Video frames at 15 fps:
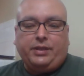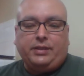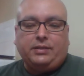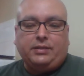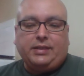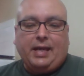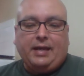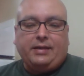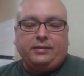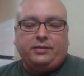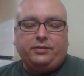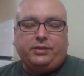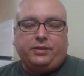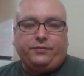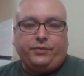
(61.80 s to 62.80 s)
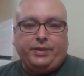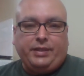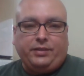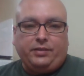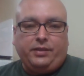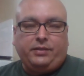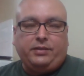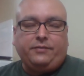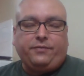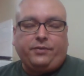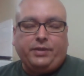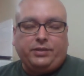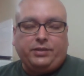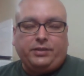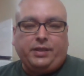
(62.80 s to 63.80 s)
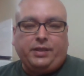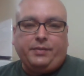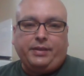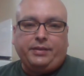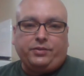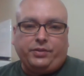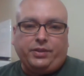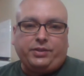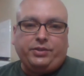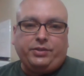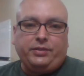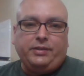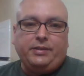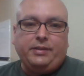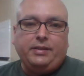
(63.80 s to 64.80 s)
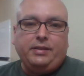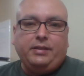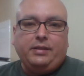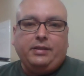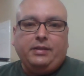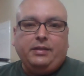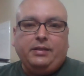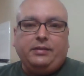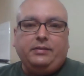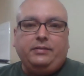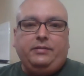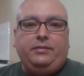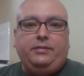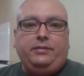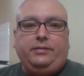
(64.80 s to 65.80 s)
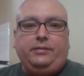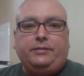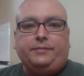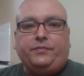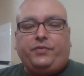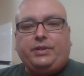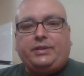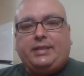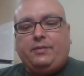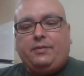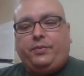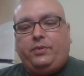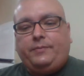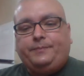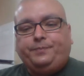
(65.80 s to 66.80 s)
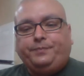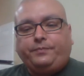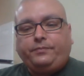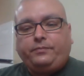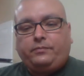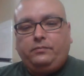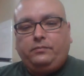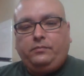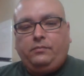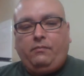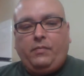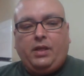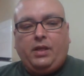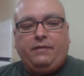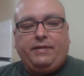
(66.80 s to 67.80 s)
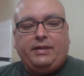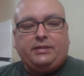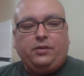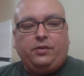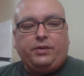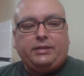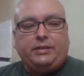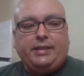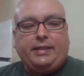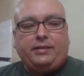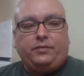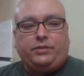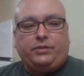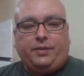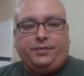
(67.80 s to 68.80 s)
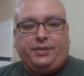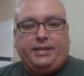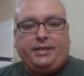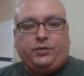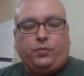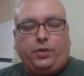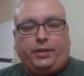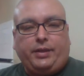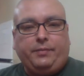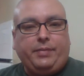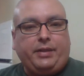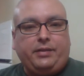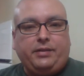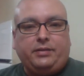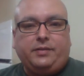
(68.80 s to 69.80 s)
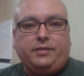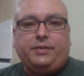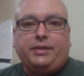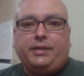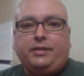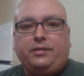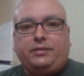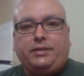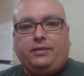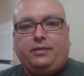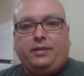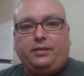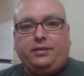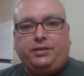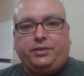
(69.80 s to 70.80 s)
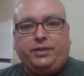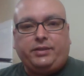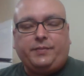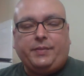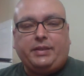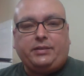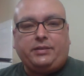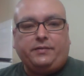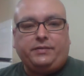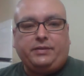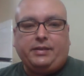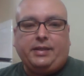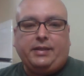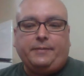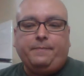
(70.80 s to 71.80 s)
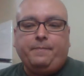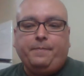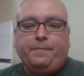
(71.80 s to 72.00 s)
data to differentiate my instruction. For example, if I notice that something is working better than something else, I'll adjust myself to that.